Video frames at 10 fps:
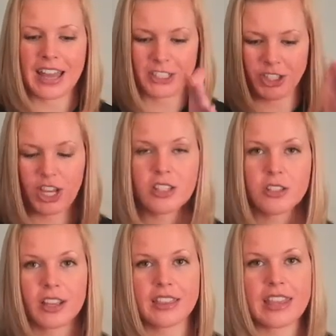and just
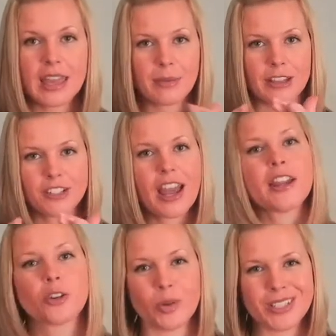look at the image
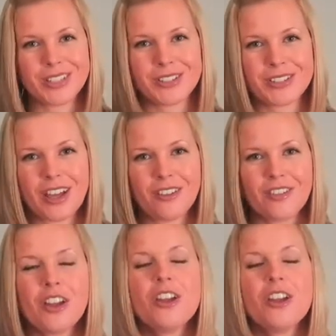and quiz yourself.